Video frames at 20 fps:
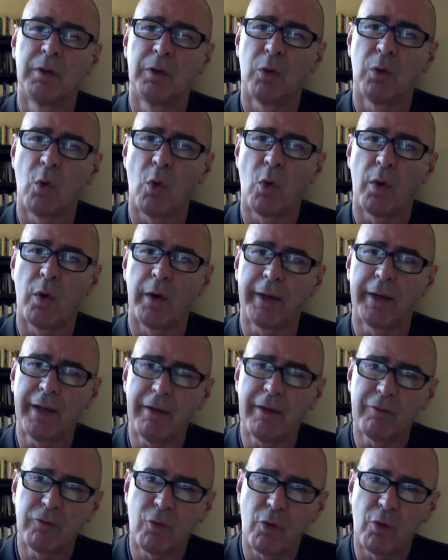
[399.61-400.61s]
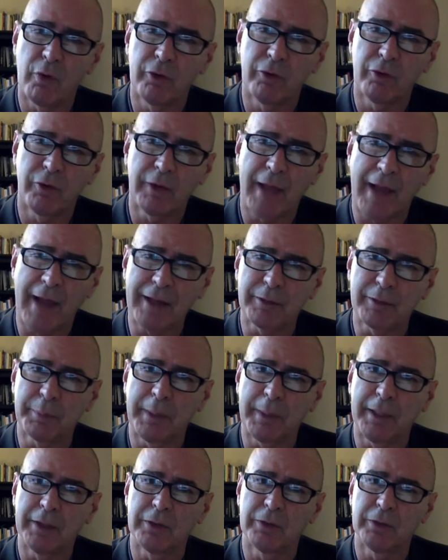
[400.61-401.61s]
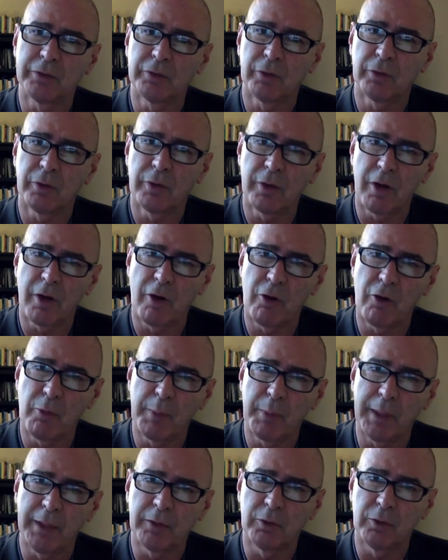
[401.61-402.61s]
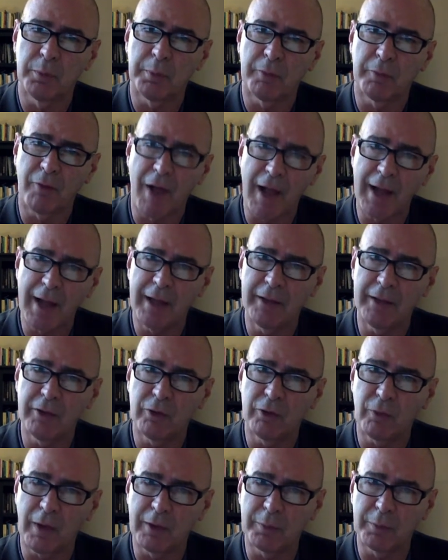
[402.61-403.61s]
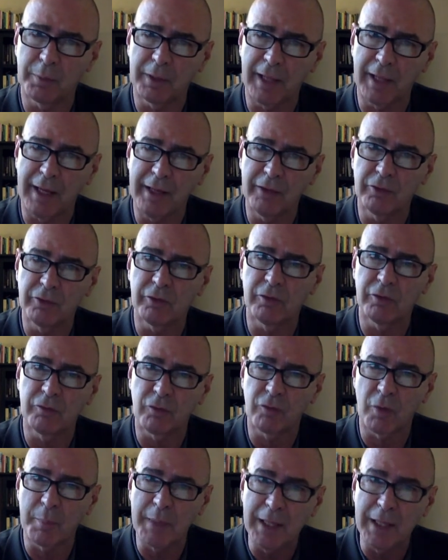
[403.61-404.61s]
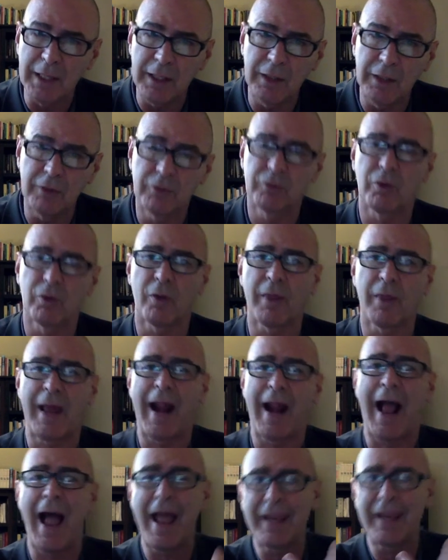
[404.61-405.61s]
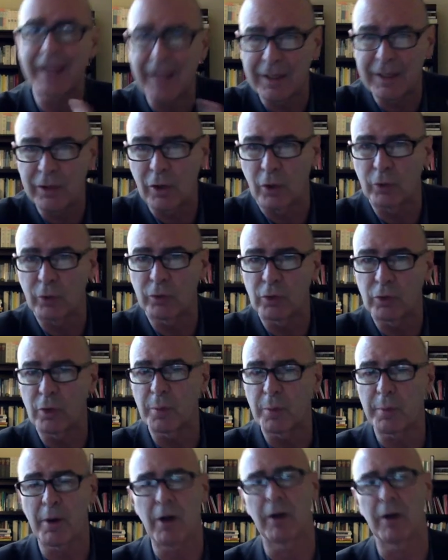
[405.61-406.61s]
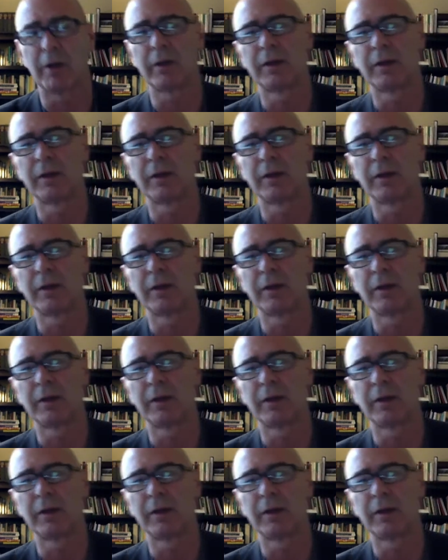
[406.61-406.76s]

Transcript: or I can't force taxpayers or the government to provide the transportation for me so that I can go to the park,